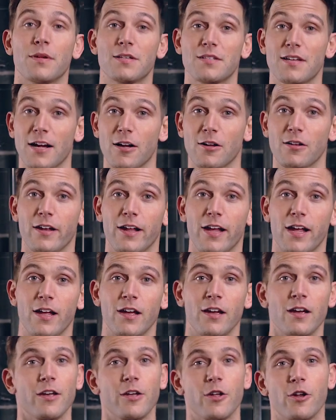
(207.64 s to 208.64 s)
But secondly,
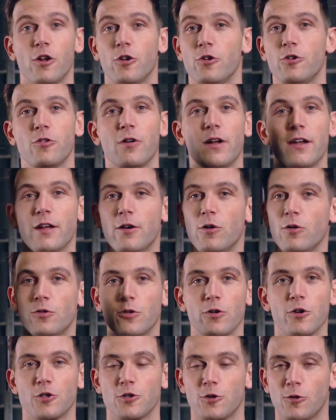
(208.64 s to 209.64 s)
you don't do any good
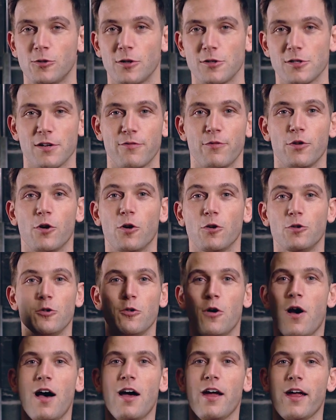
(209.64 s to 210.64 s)
to your shoulders if you go
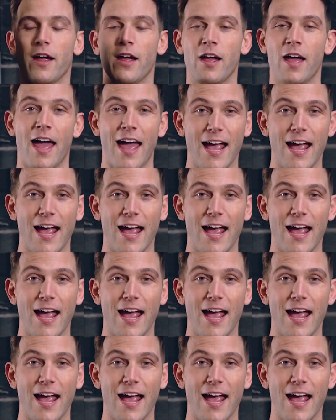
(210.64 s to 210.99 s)
too high.